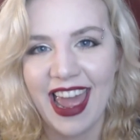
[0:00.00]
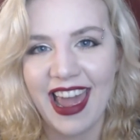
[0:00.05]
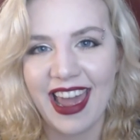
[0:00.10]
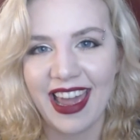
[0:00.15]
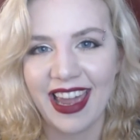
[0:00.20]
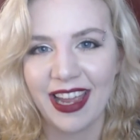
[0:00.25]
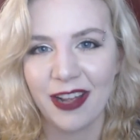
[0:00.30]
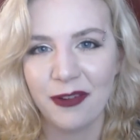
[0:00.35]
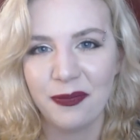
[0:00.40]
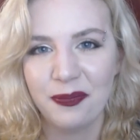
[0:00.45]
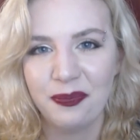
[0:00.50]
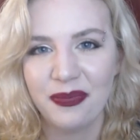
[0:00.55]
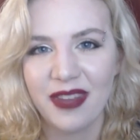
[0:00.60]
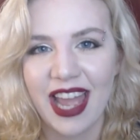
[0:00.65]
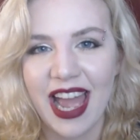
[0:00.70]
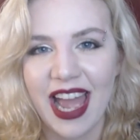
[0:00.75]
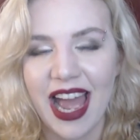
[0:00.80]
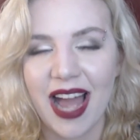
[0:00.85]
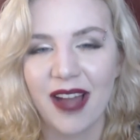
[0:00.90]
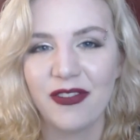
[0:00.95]
A
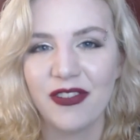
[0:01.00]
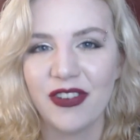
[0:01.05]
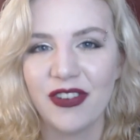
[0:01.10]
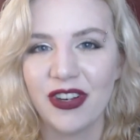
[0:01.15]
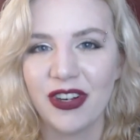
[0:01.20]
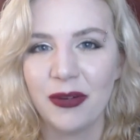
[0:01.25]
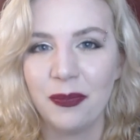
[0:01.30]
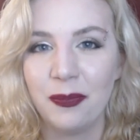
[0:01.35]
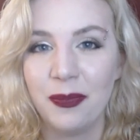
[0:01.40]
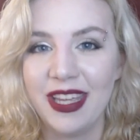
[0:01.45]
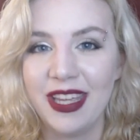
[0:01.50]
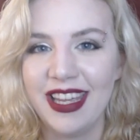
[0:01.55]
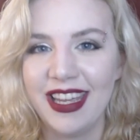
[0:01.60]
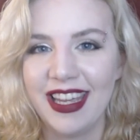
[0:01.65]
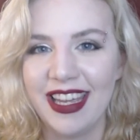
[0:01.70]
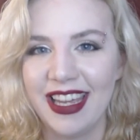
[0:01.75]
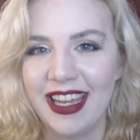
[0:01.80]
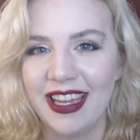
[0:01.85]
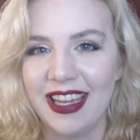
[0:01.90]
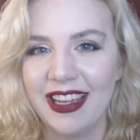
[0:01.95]
after
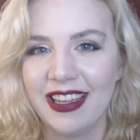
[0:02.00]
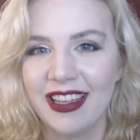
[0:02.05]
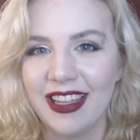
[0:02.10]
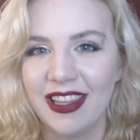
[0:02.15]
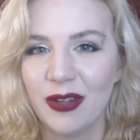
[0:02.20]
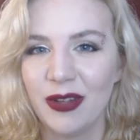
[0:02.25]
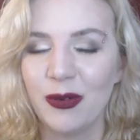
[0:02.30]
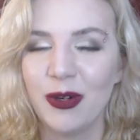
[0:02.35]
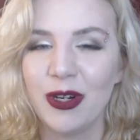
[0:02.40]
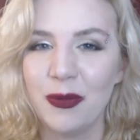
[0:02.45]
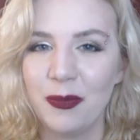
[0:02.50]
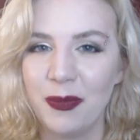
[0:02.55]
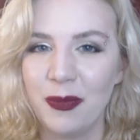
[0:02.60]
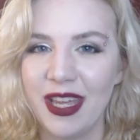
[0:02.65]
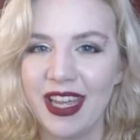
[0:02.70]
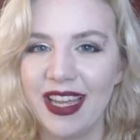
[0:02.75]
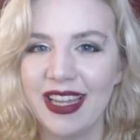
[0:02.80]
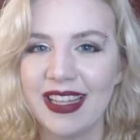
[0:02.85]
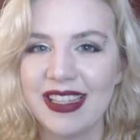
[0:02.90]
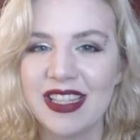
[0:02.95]
BE in the word
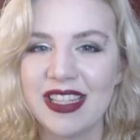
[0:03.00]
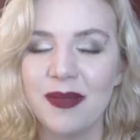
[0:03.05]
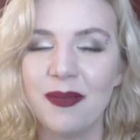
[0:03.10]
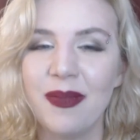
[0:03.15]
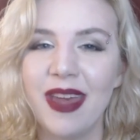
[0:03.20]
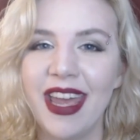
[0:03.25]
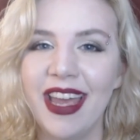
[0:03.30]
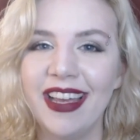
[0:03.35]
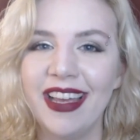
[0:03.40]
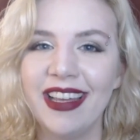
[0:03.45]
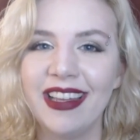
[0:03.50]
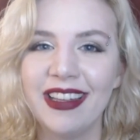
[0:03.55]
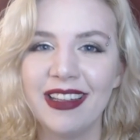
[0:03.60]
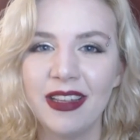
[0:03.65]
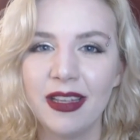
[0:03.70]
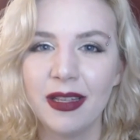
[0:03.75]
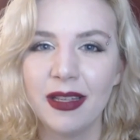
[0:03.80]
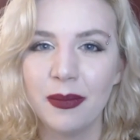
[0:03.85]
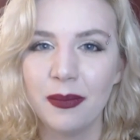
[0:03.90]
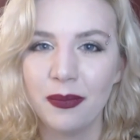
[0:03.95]
B to make
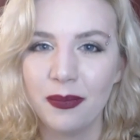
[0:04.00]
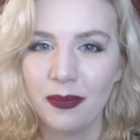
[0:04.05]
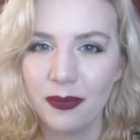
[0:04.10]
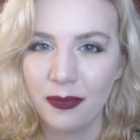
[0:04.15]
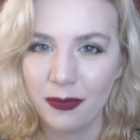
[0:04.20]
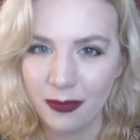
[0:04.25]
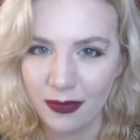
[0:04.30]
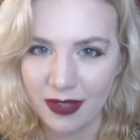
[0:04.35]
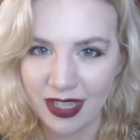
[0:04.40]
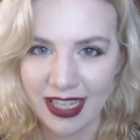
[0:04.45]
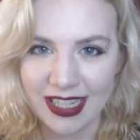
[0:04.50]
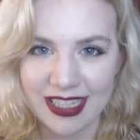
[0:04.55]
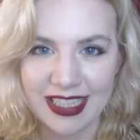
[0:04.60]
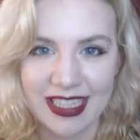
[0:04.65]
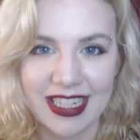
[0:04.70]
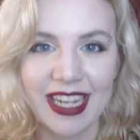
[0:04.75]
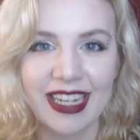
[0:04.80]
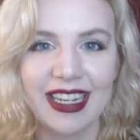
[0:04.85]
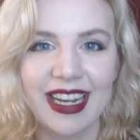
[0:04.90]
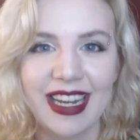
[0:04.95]
his
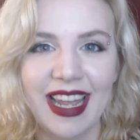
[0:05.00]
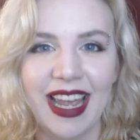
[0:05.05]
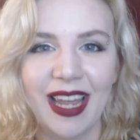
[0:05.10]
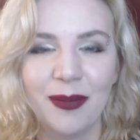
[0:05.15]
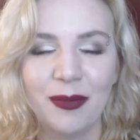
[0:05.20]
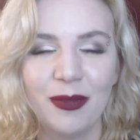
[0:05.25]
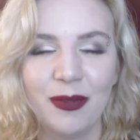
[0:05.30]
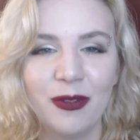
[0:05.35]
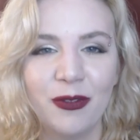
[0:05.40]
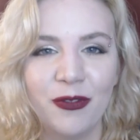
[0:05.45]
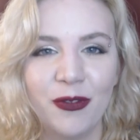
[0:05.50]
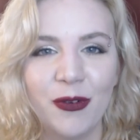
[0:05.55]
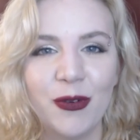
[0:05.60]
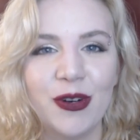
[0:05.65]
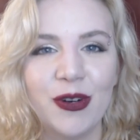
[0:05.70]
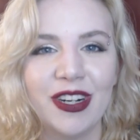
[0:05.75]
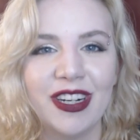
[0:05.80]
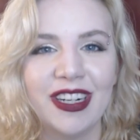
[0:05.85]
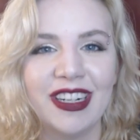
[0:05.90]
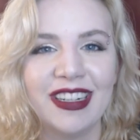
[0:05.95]
nickname
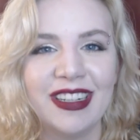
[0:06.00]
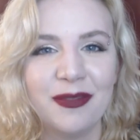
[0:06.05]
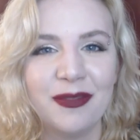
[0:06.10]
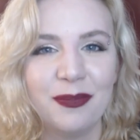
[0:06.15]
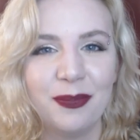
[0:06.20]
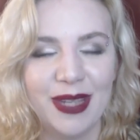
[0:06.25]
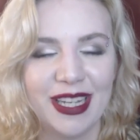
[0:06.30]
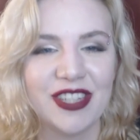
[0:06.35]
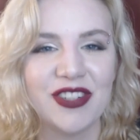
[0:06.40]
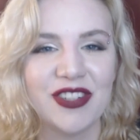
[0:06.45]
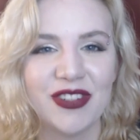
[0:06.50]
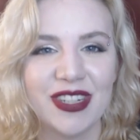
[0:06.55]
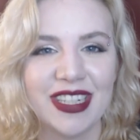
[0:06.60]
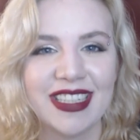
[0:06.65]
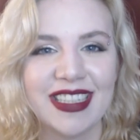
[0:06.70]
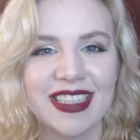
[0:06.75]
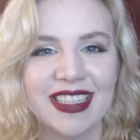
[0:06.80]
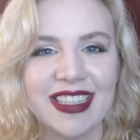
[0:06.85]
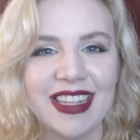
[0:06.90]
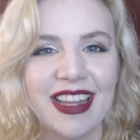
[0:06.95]
for
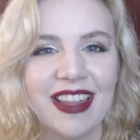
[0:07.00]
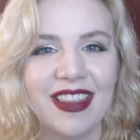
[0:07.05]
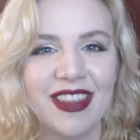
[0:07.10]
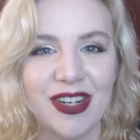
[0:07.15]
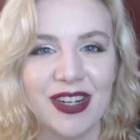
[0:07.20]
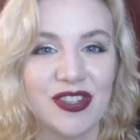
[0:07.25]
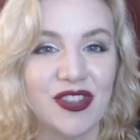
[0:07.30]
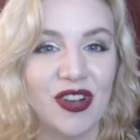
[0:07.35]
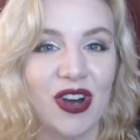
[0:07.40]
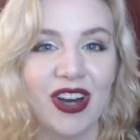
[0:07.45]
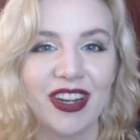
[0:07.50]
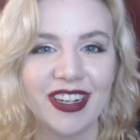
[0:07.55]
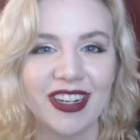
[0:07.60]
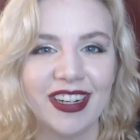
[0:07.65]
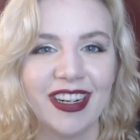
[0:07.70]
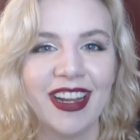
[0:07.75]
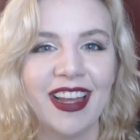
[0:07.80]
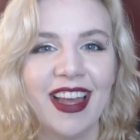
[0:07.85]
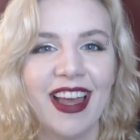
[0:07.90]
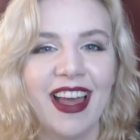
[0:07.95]
Beatrice, their
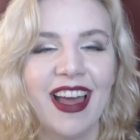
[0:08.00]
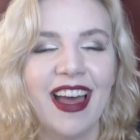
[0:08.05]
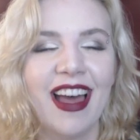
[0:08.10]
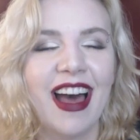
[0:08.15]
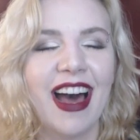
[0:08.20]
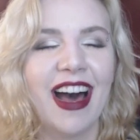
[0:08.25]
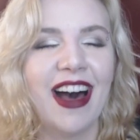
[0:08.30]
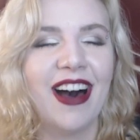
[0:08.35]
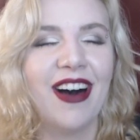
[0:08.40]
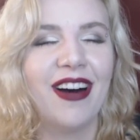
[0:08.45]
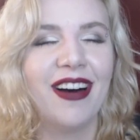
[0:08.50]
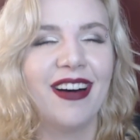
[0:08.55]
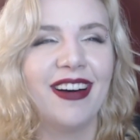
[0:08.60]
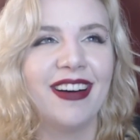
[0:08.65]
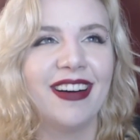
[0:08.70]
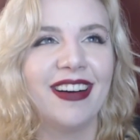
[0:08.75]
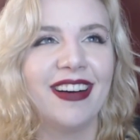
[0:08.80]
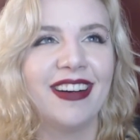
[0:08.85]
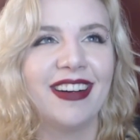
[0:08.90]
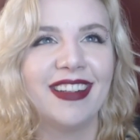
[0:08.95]
daughter.
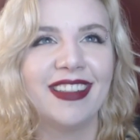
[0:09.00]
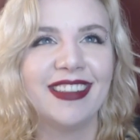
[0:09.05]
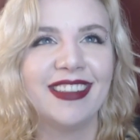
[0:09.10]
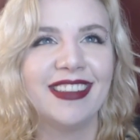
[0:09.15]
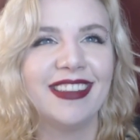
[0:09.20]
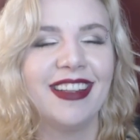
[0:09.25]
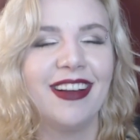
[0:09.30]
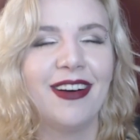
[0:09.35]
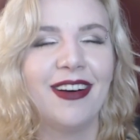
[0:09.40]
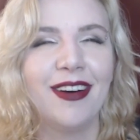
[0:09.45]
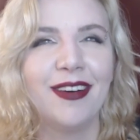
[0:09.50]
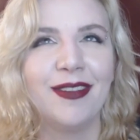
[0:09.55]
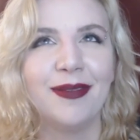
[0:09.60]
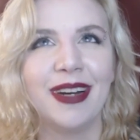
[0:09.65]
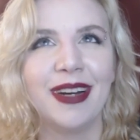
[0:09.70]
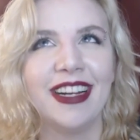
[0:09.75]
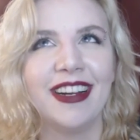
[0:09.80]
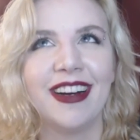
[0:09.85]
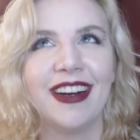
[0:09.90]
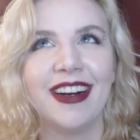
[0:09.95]
Oh, oh
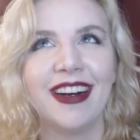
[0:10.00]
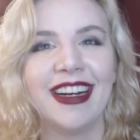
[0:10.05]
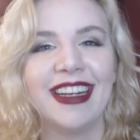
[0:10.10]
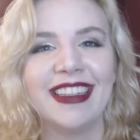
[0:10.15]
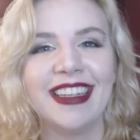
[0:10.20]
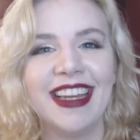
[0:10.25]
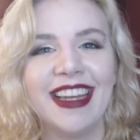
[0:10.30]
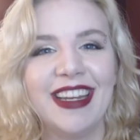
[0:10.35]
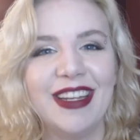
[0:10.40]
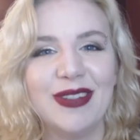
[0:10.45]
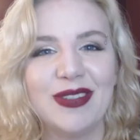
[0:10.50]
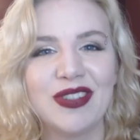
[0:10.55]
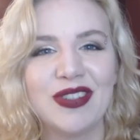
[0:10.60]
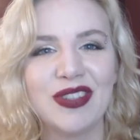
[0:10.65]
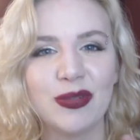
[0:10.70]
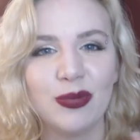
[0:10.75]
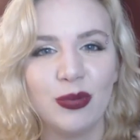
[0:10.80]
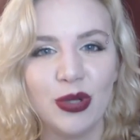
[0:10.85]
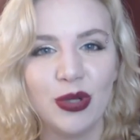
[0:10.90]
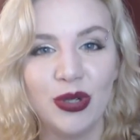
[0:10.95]
my god, can you
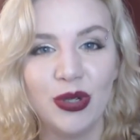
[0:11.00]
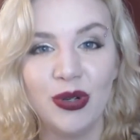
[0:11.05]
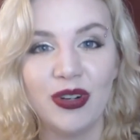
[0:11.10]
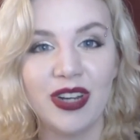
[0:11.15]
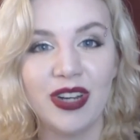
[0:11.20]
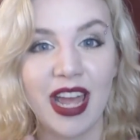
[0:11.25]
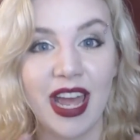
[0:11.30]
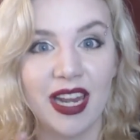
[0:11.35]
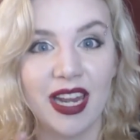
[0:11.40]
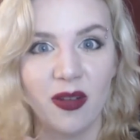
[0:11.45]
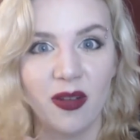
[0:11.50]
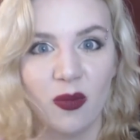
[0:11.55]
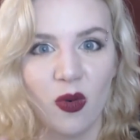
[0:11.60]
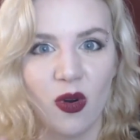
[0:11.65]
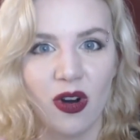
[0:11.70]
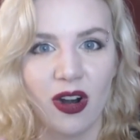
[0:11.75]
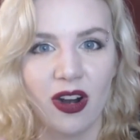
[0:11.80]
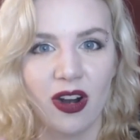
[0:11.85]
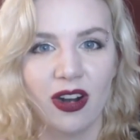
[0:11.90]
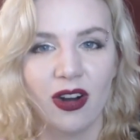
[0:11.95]
swoon
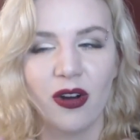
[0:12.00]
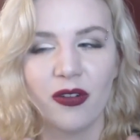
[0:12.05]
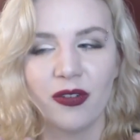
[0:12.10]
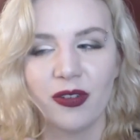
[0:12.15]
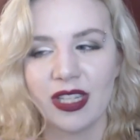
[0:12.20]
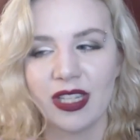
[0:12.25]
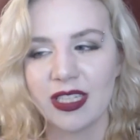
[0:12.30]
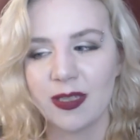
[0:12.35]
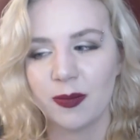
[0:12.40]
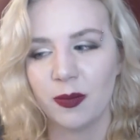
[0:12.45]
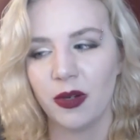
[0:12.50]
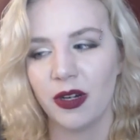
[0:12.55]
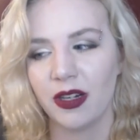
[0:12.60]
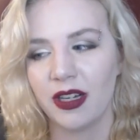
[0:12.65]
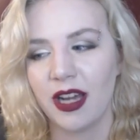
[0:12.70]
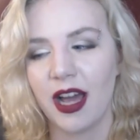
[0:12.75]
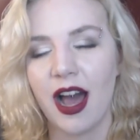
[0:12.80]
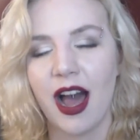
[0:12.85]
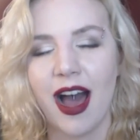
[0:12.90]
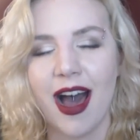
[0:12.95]
anymore over this
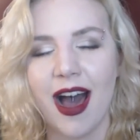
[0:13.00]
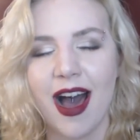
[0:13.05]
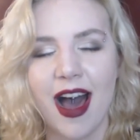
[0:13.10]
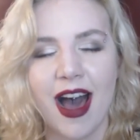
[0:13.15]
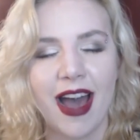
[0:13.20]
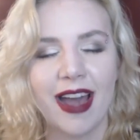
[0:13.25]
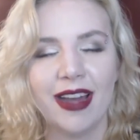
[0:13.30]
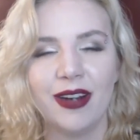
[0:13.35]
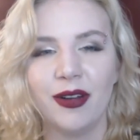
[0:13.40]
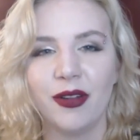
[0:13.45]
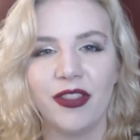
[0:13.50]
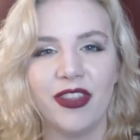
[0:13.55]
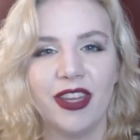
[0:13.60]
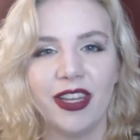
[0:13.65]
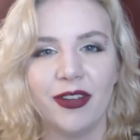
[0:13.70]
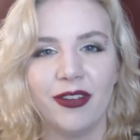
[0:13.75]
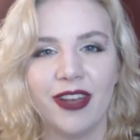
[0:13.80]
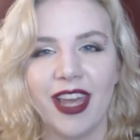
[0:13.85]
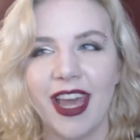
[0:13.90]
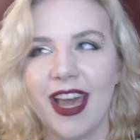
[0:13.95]
book? I don't
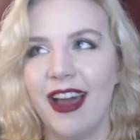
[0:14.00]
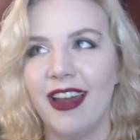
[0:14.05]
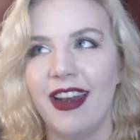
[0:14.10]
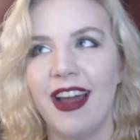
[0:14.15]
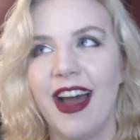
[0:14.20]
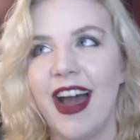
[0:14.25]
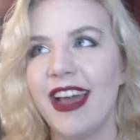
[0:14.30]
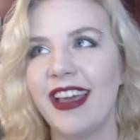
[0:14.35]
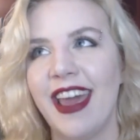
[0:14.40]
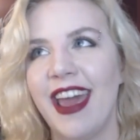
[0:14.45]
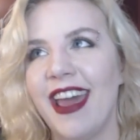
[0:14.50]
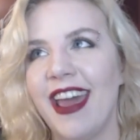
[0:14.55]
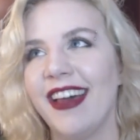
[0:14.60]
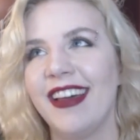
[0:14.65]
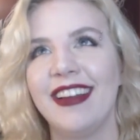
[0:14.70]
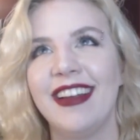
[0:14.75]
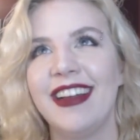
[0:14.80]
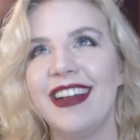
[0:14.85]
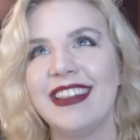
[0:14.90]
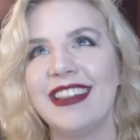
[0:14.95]
think you can. I
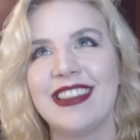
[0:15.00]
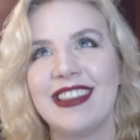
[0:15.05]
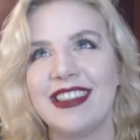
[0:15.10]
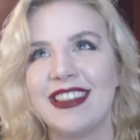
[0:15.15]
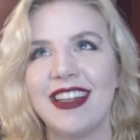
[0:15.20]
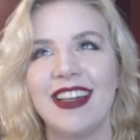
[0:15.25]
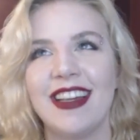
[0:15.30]
can't. It's,